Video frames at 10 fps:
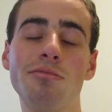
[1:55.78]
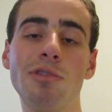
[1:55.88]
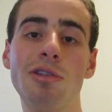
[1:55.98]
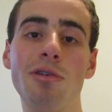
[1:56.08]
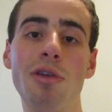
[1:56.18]

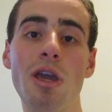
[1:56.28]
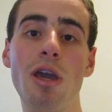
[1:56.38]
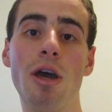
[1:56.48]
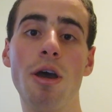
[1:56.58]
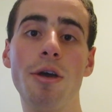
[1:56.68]
So
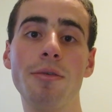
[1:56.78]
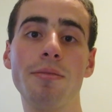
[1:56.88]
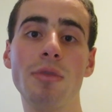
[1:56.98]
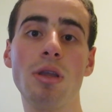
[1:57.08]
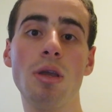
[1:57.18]
yeah.
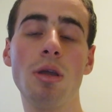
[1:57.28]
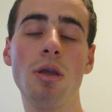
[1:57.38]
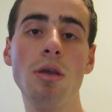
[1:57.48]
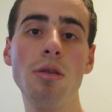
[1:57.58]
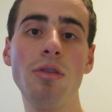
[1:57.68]

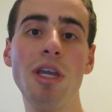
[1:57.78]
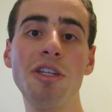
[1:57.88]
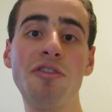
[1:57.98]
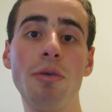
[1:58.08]
Thanks